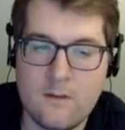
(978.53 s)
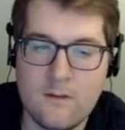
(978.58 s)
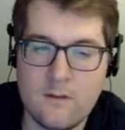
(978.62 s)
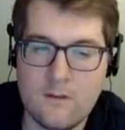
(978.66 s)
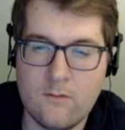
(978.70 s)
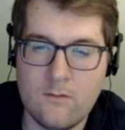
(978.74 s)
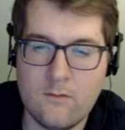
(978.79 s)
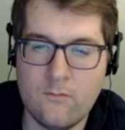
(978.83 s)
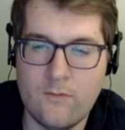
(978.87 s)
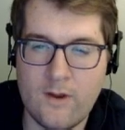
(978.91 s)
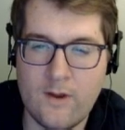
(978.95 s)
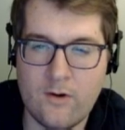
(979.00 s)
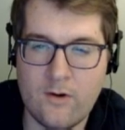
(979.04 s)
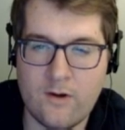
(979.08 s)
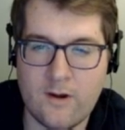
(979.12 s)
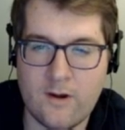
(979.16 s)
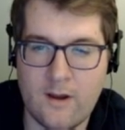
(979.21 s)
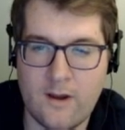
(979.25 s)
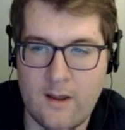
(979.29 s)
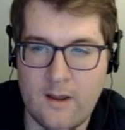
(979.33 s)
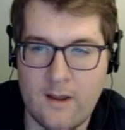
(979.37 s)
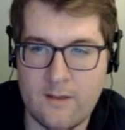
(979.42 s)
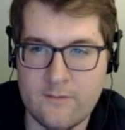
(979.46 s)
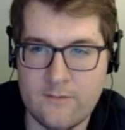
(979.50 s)
Very
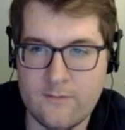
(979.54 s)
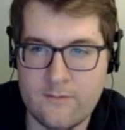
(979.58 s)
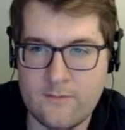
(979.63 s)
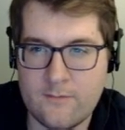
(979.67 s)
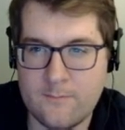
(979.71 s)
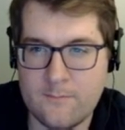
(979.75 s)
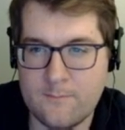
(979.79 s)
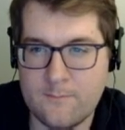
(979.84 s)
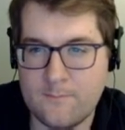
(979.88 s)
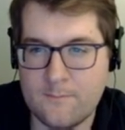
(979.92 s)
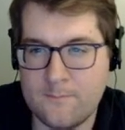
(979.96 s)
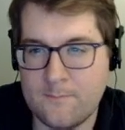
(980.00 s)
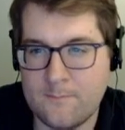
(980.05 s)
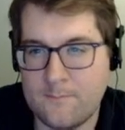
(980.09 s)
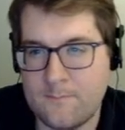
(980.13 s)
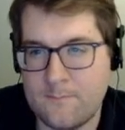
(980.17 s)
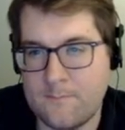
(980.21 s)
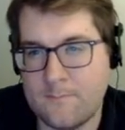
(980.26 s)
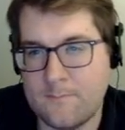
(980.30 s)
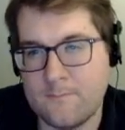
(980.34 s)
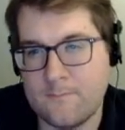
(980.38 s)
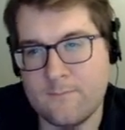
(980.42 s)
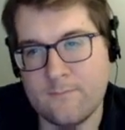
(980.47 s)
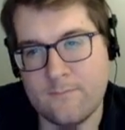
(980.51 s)
nice.
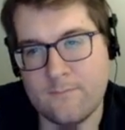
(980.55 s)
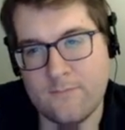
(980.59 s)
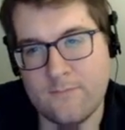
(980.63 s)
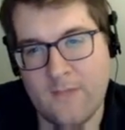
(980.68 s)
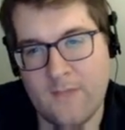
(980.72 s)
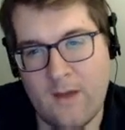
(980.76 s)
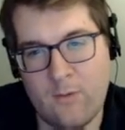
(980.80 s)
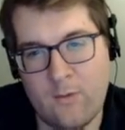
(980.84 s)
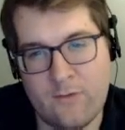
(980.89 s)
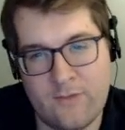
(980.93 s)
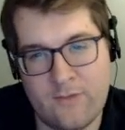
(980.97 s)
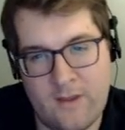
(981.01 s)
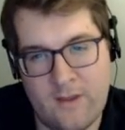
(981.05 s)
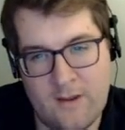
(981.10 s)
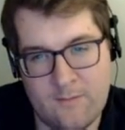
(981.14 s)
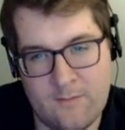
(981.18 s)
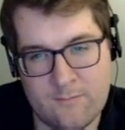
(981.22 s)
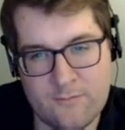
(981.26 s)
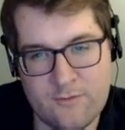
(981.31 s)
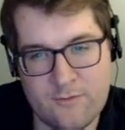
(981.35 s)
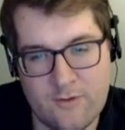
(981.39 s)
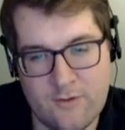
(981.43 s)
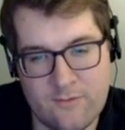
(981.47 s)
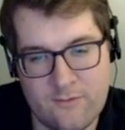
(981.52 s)
That was a
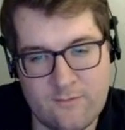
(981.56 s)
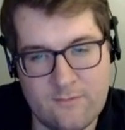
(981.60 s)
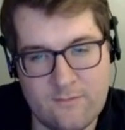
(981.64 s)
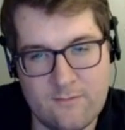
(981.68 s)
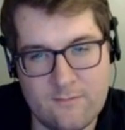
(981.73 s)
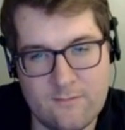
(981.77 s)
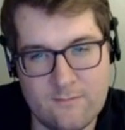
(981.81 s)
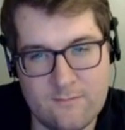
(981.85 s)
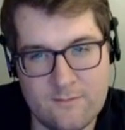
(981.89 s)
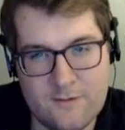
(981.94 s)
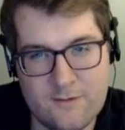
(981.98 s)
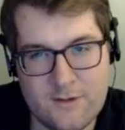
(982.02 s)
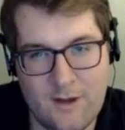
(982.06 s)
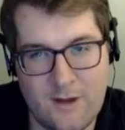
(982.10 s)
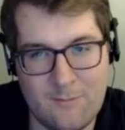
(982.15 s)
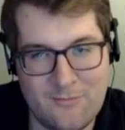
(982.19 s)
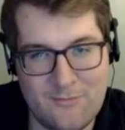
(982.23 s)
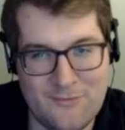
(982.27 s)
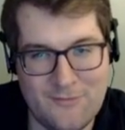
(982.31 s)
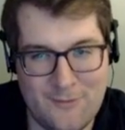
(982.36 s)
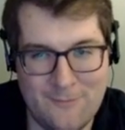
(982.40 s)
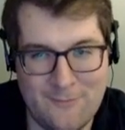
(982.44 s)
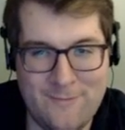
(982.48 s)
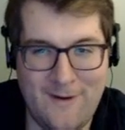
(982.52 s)
just
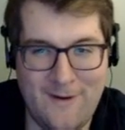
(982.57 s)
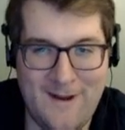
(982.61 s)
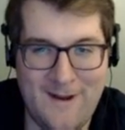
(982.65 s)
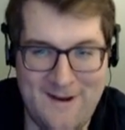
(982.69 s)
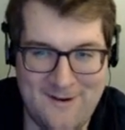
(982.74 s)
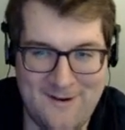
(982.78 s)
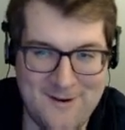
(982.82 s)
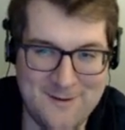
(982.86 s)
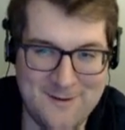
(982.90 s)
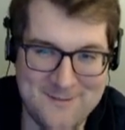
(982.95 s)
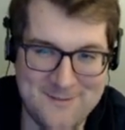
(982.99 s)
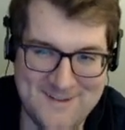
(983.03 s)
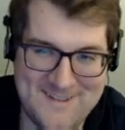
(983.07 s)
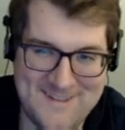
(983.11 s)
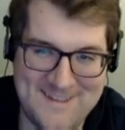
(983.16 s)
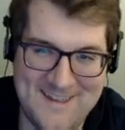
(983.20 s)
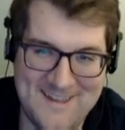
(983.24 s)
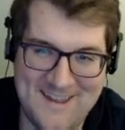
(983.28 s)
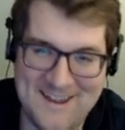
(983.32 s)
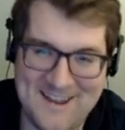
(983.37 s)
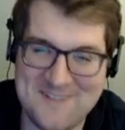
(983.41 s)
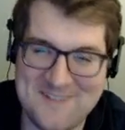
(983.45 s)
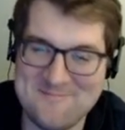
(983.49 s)
dumpster fire of a game.